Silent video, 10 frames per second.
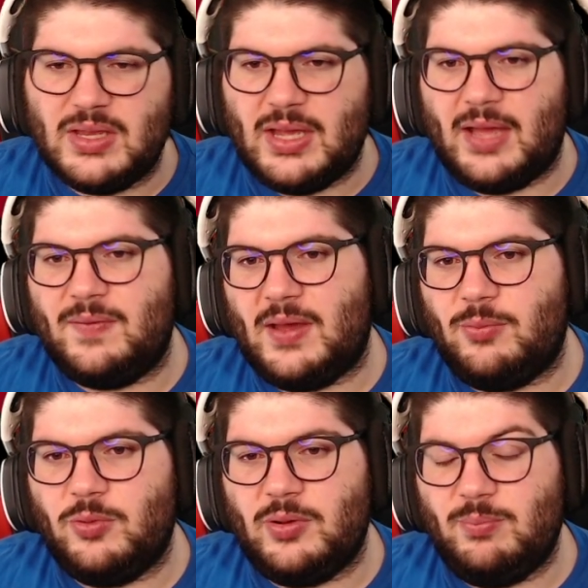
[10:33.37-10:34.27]
and that
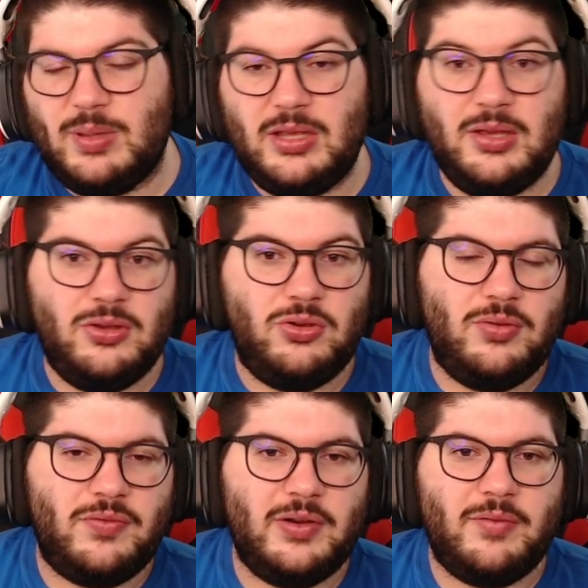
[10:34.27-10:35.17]
wouldn't be good
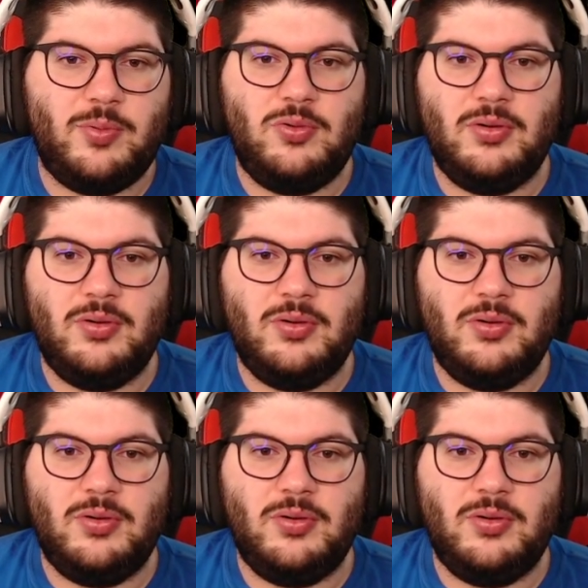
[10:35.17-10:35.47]
for Liverpool,